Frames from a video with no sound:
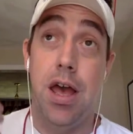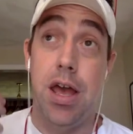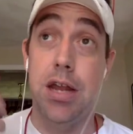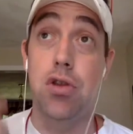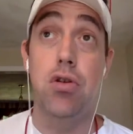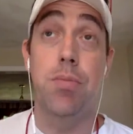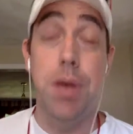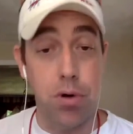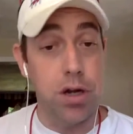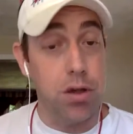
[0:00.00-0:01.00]
And I knew
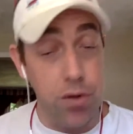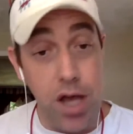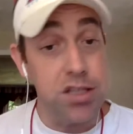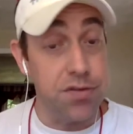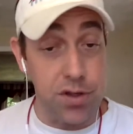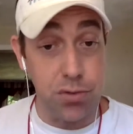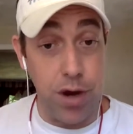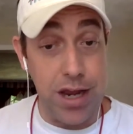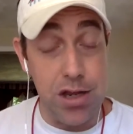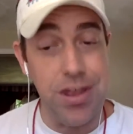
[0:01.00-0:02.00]
people were going to go nuts for this
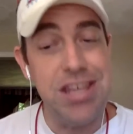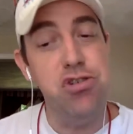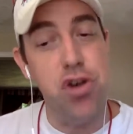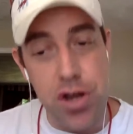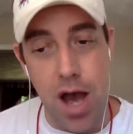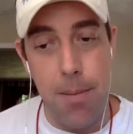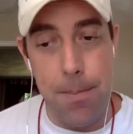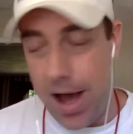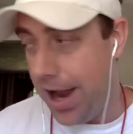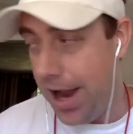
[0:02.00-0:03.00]
radio that you could not
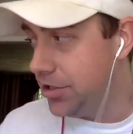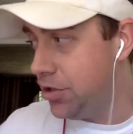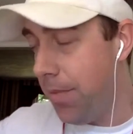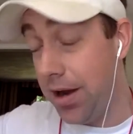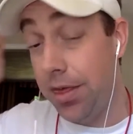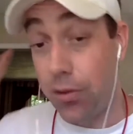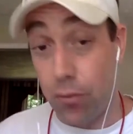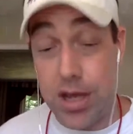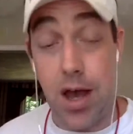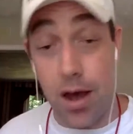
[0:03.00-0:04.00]
buy unless you bought a
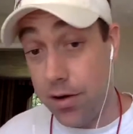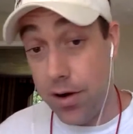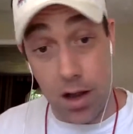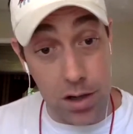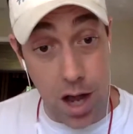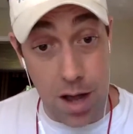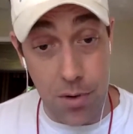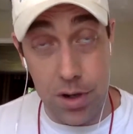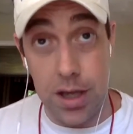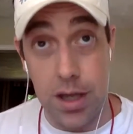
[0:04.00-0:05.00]
$300
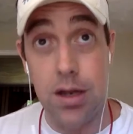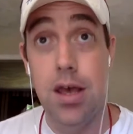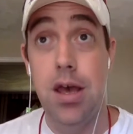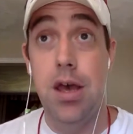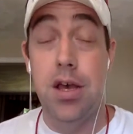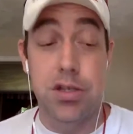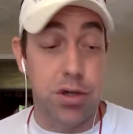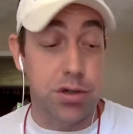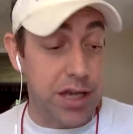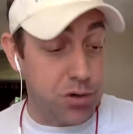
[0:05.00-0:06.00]
combo kit.
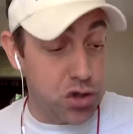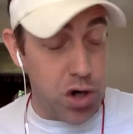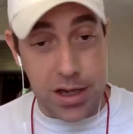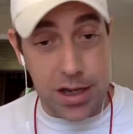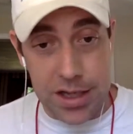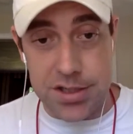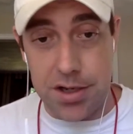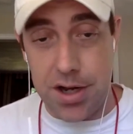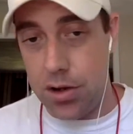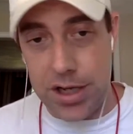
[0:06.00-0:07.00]
So I was trying to list it,
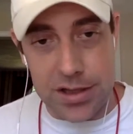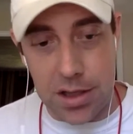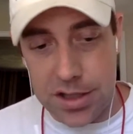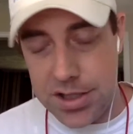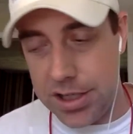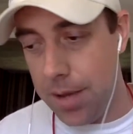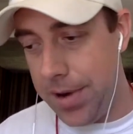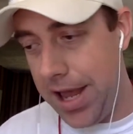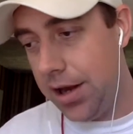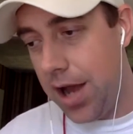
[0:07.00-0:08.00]
and I couldn't get the listing up.
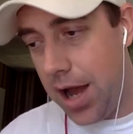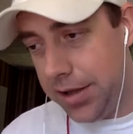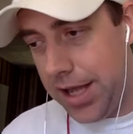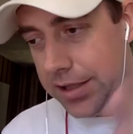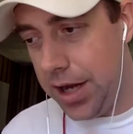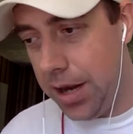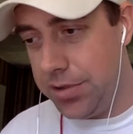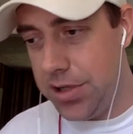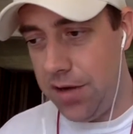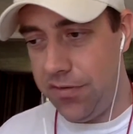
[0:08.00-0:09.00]
And I had a contact at
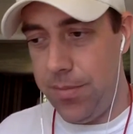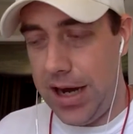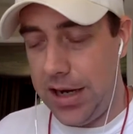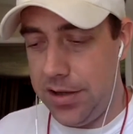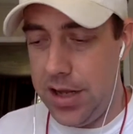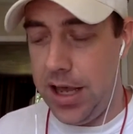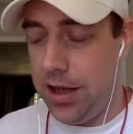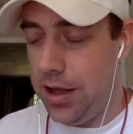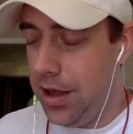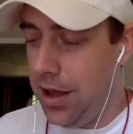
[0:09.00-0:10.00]
Amazon from back in the
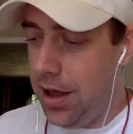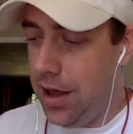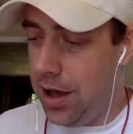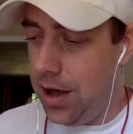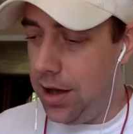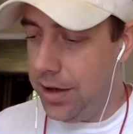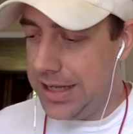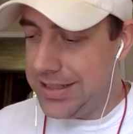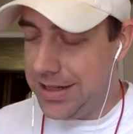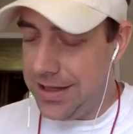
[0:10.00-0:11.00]
day. And
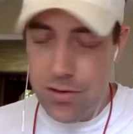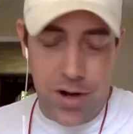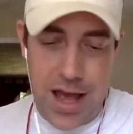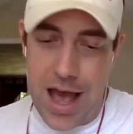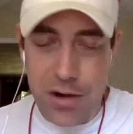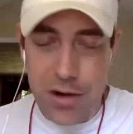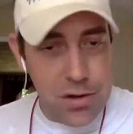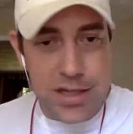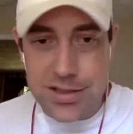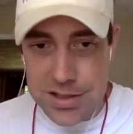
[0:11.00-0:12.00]
I said, dude, how do you
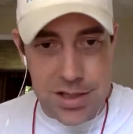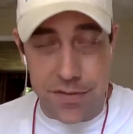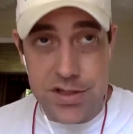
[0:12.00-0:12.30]
list this stuff?